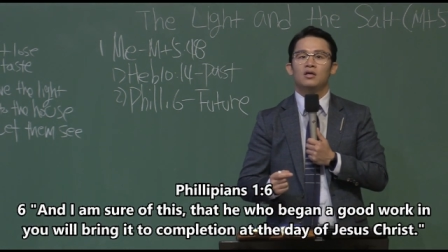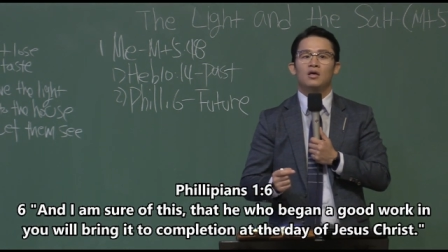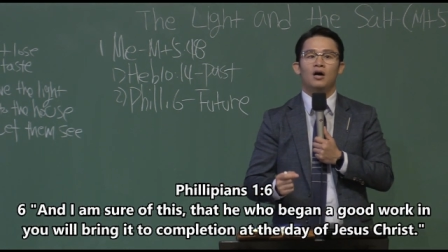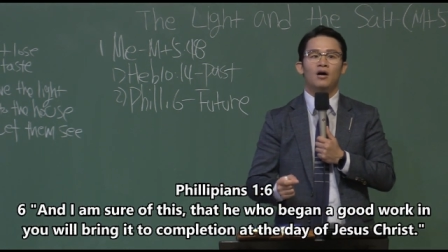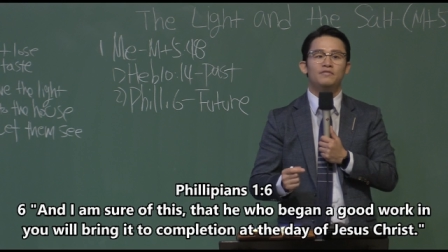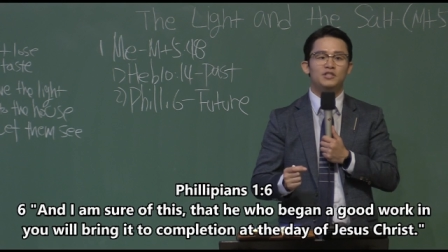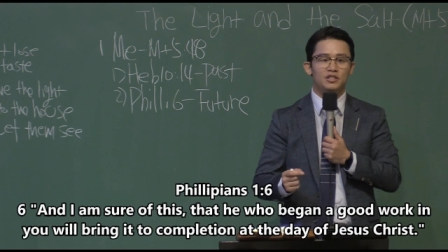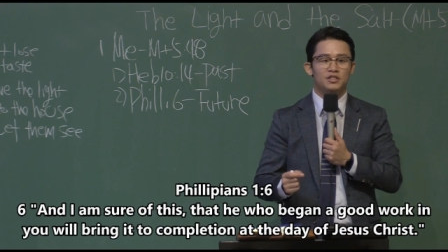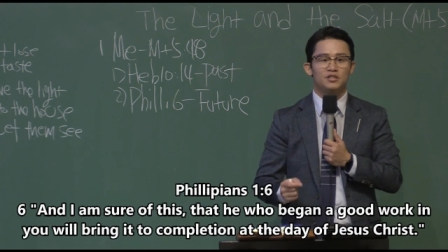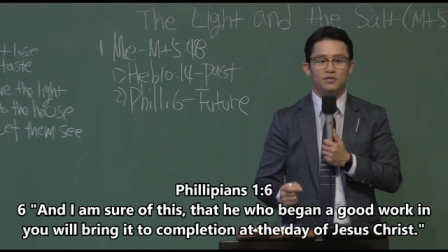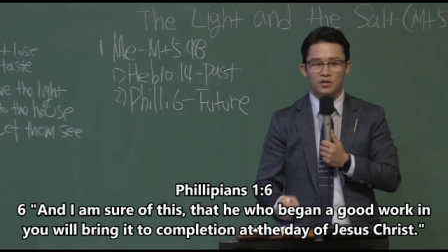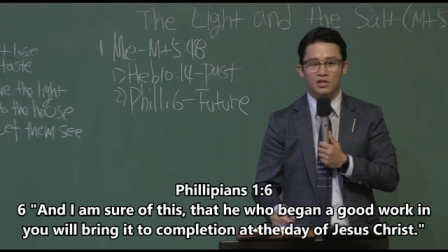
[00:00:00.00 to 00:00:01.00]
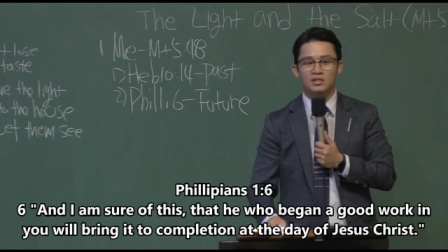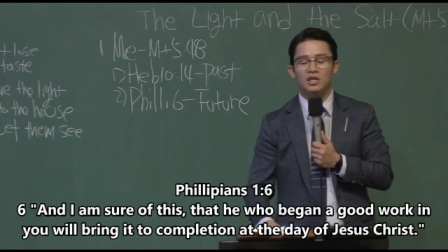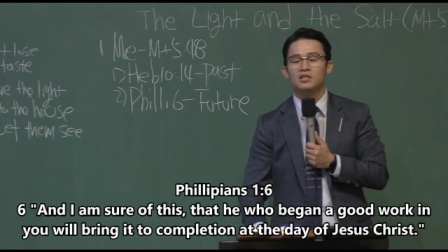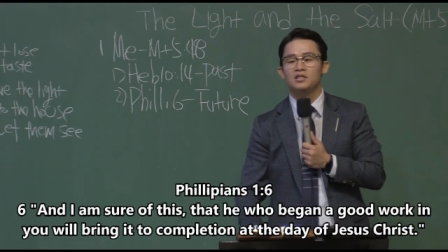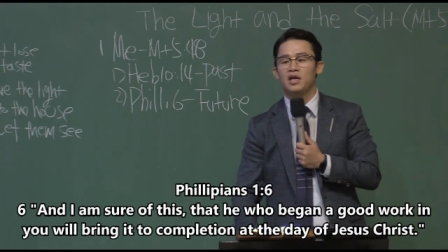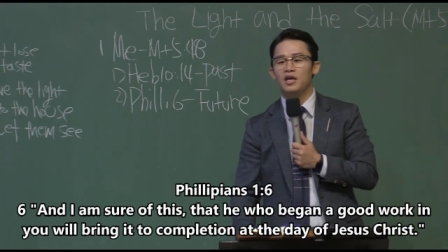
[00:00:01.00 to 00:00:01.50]
of Jesus Christ, at
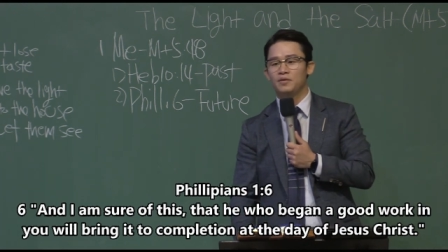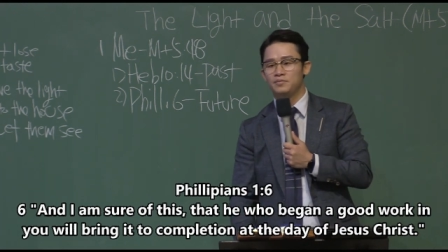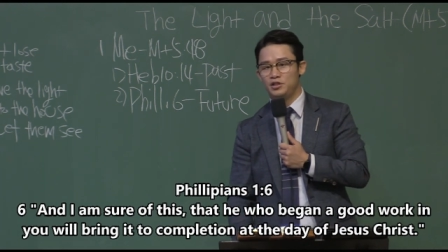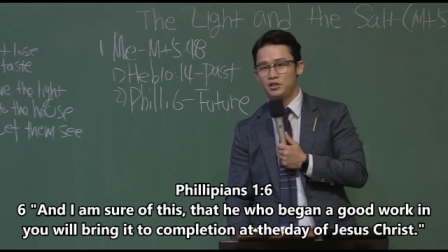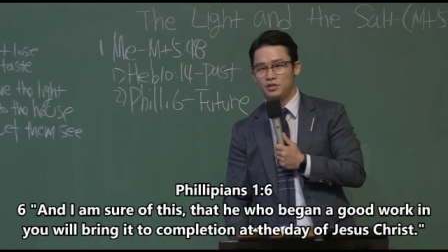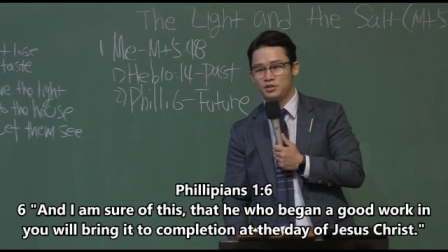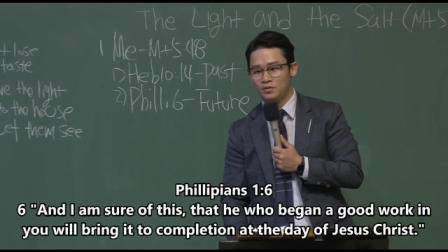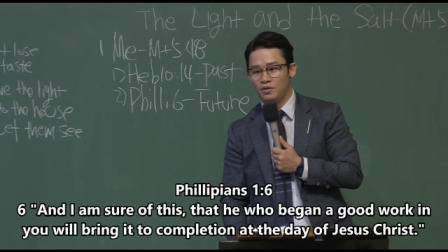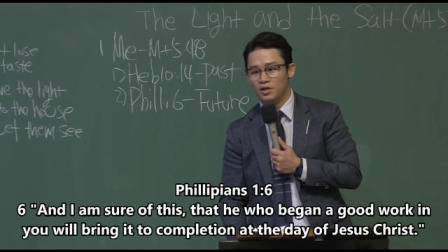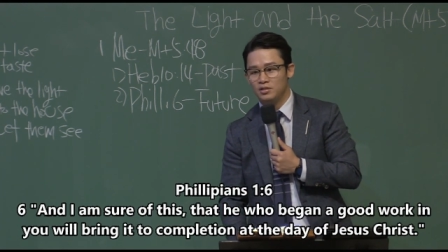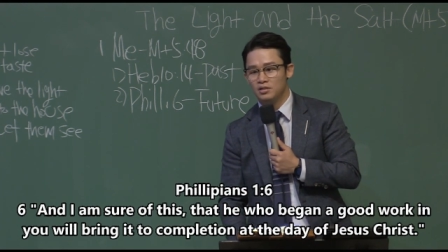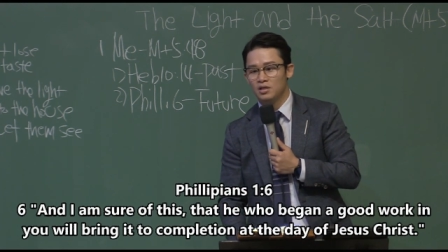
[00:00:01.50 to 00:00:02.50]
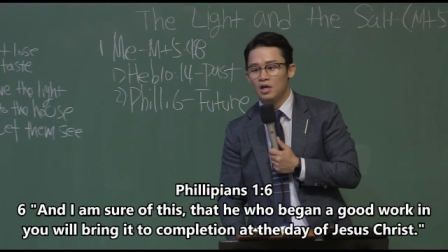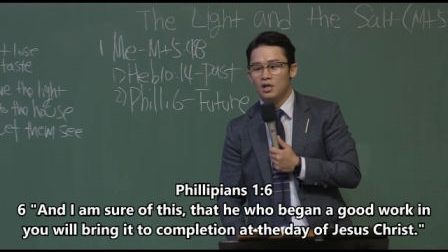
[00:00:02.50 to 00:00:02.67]
the day of Jesus Christ.